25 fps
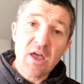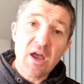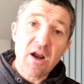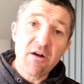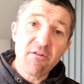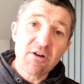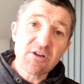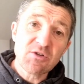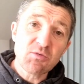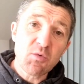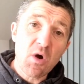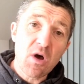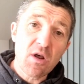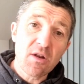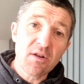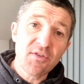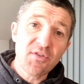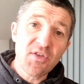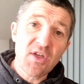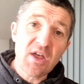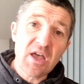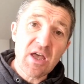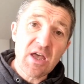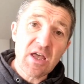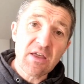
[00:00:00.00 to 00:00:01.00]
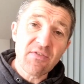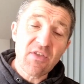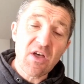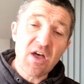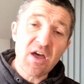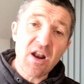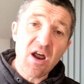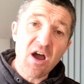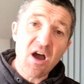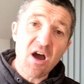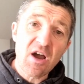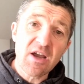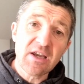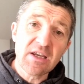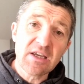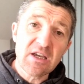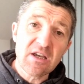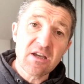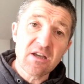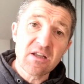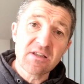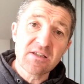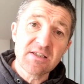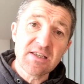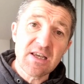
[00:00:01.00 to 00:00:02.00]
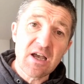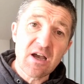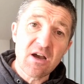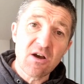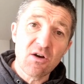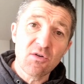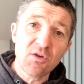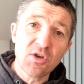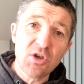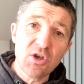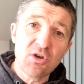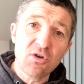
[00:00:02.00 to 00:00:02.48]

There is one thing that I can tell